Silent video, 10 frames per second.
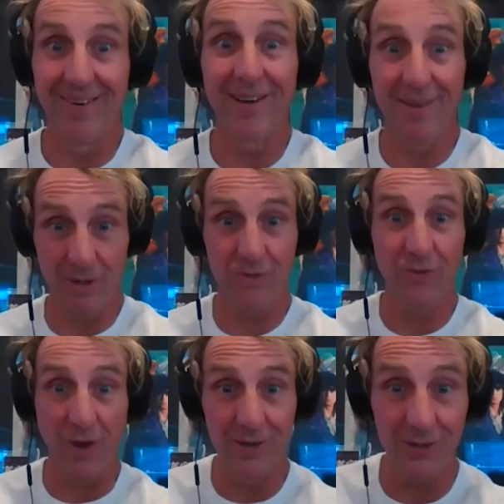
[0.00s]
one of the
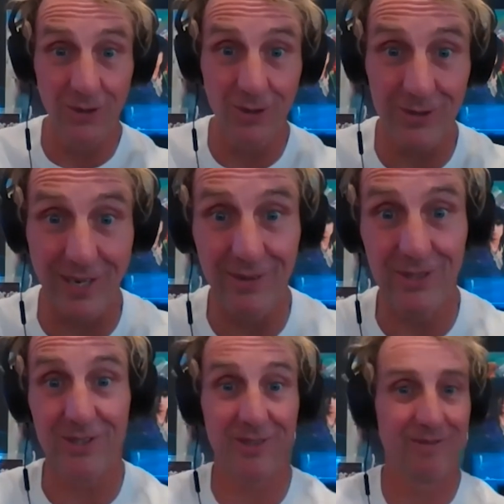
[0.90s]
most fun tours. They
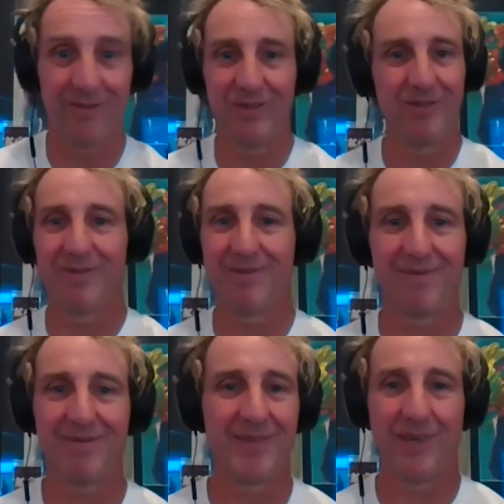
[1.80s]
were just
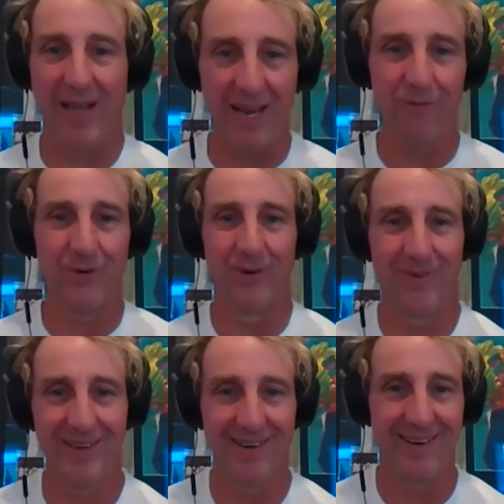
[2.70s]

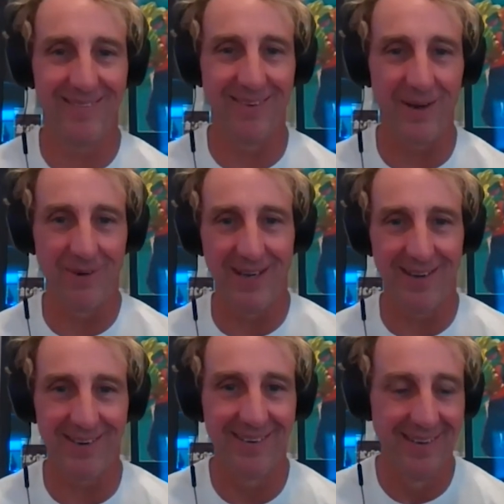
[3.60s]
delightful. You know, I would run
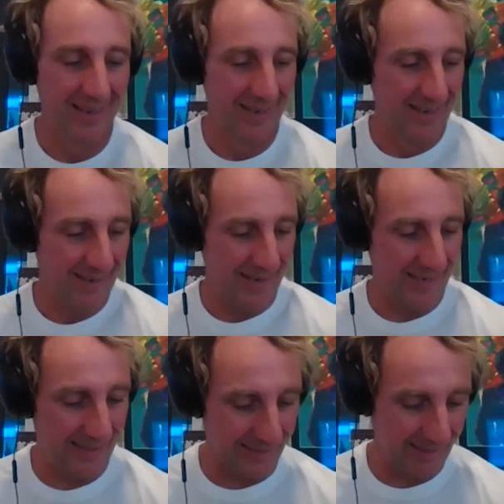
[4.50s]
around and
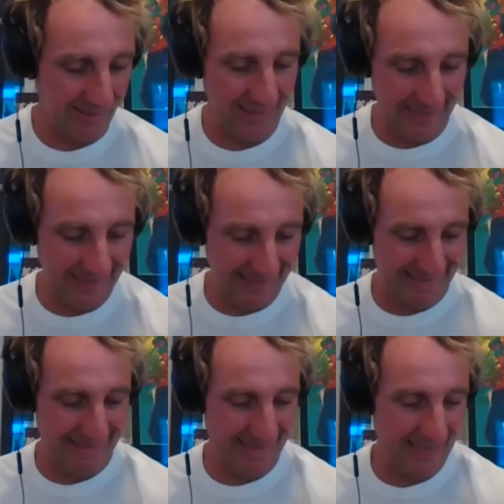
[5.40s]
I'd get the.
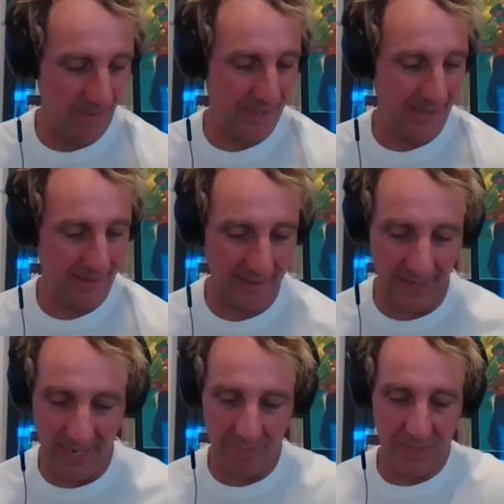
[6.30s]
They would get
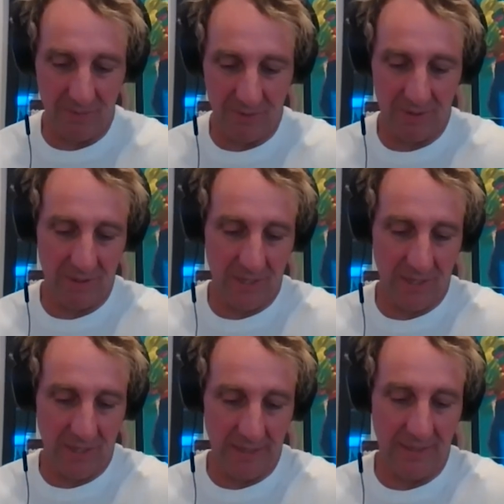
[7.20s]
set up. They would.
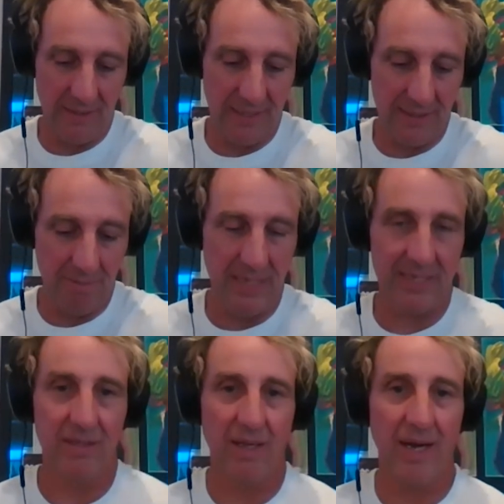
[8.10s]
Uh, I didn't need to
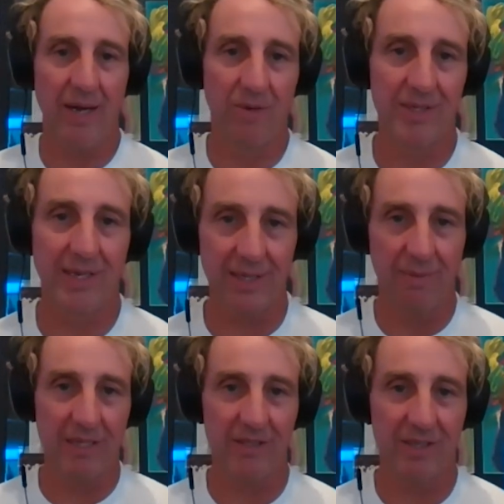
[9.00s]
mix a lot. Once I
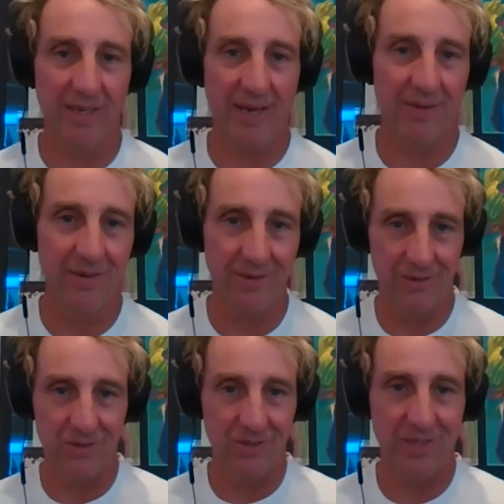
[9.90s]
got that mix
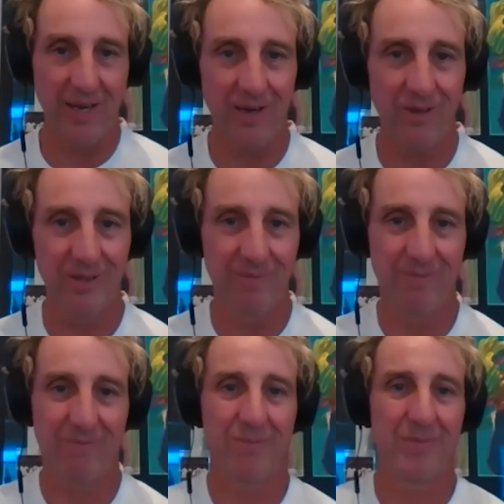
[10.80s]
together, it was just held.
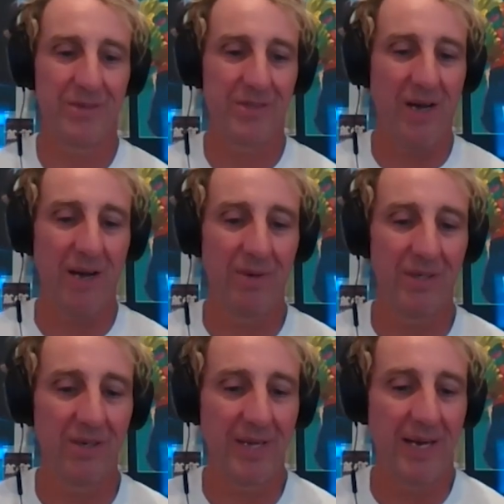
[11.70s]
So I
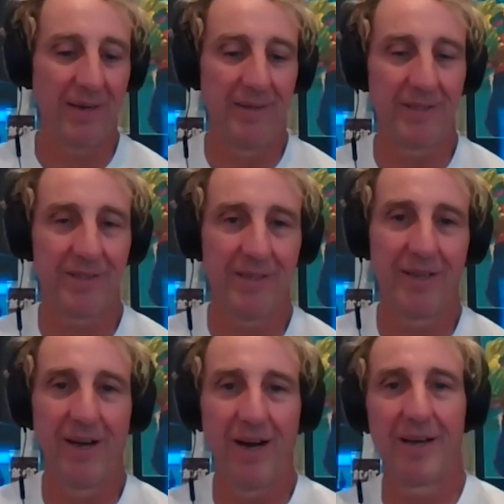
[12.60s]
would go down and
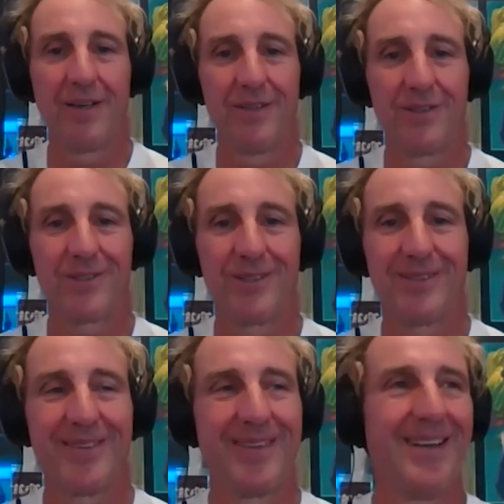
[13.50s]
listen in the audience,
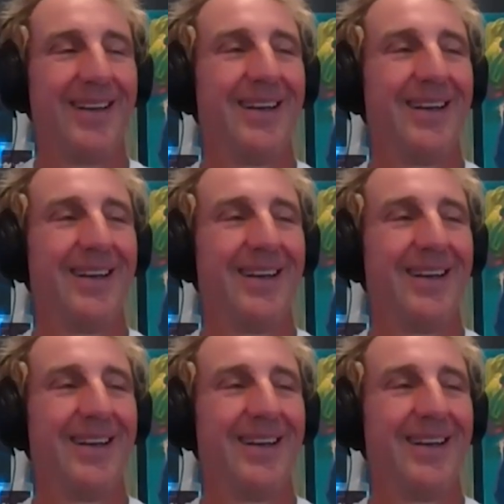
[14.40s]
and